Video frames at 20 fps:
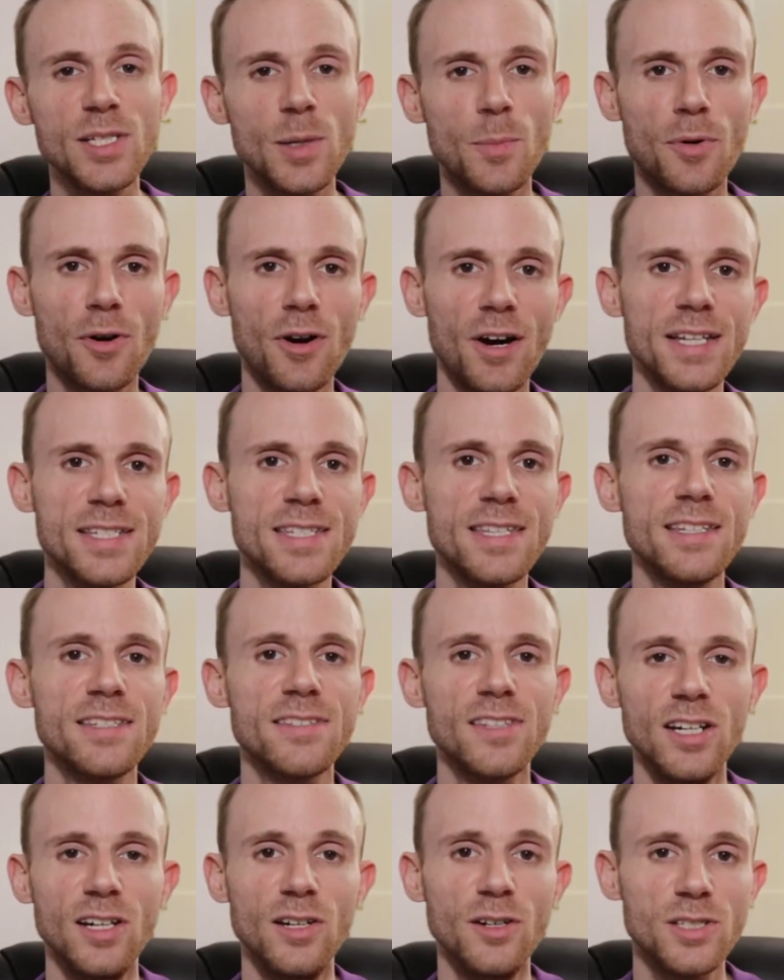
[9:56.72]
a price list
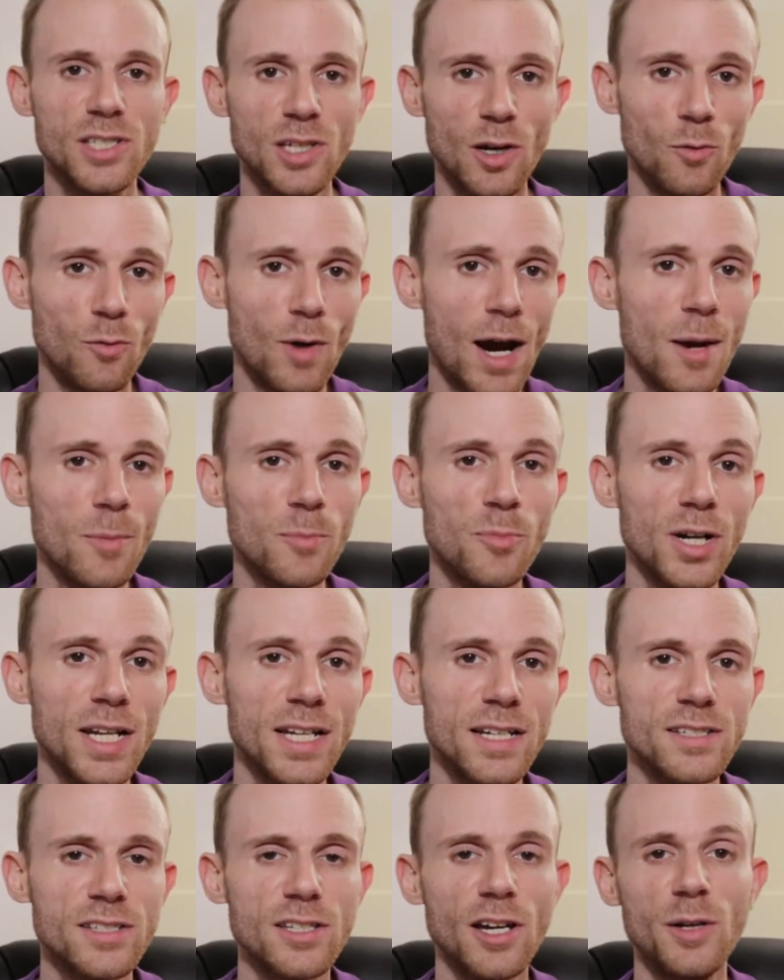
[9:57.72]
that looks at round
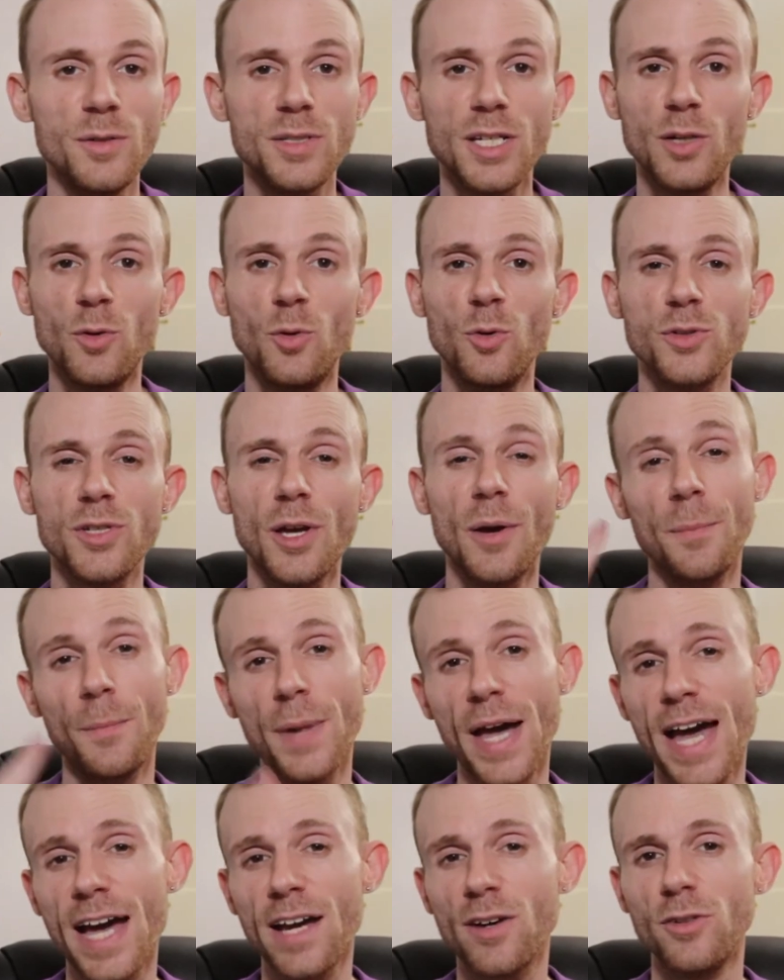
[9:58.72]
brilliant stones and also
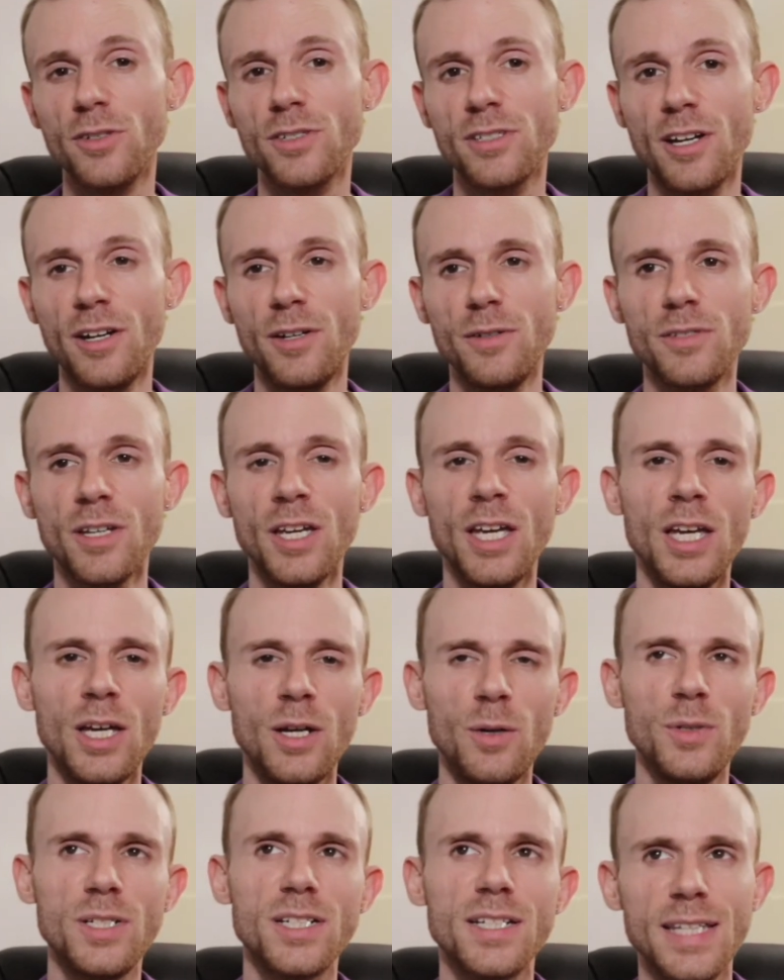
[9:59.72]
pear cut stones,
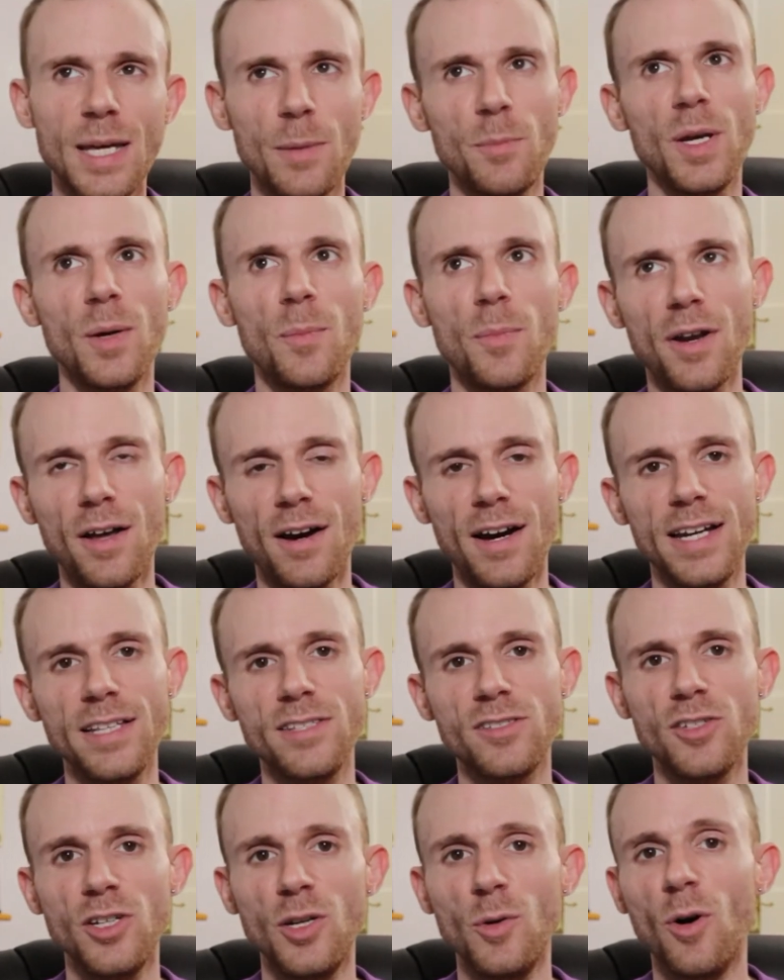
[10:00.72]
which can then be applied
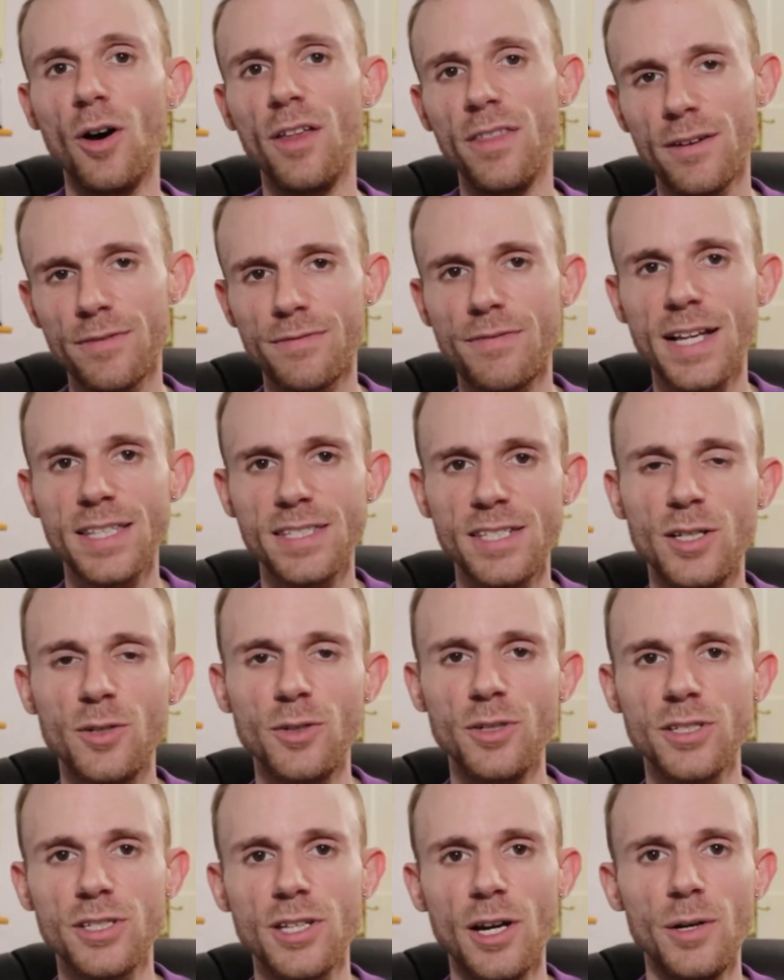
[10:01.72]
to other fancy
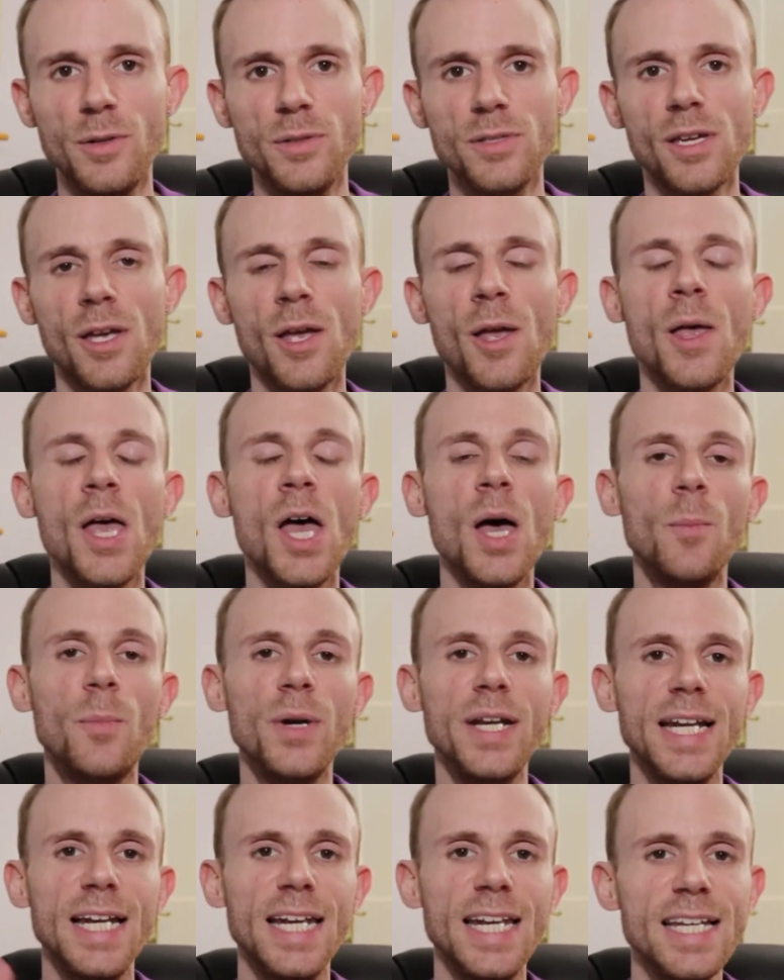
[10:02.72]
cut stones. But
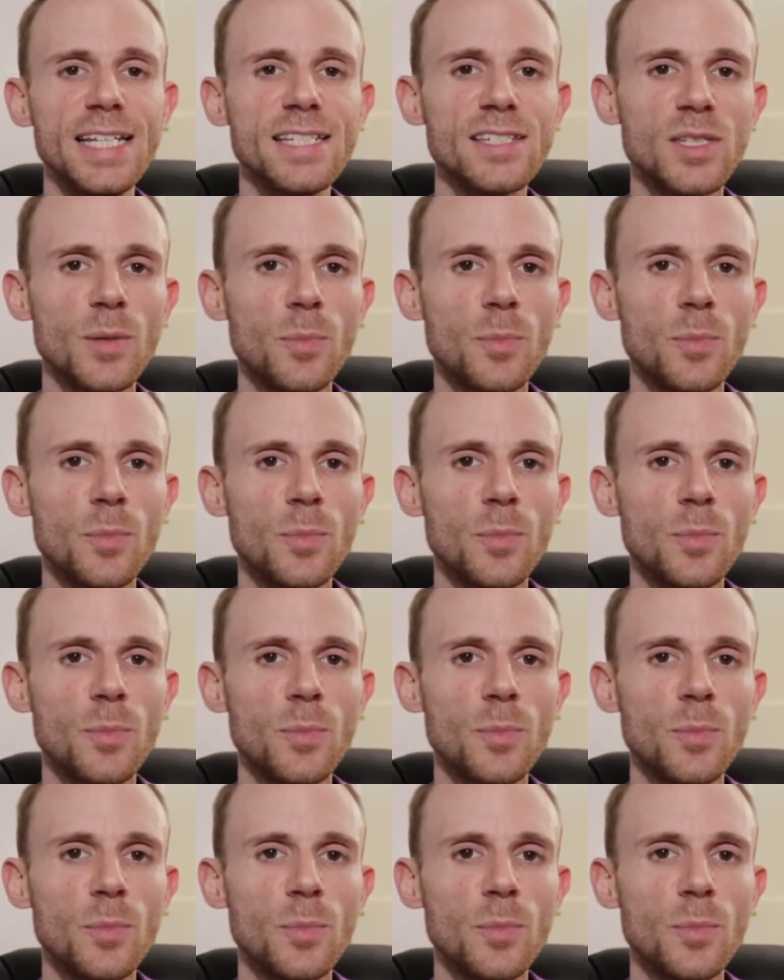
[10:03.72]
it lists the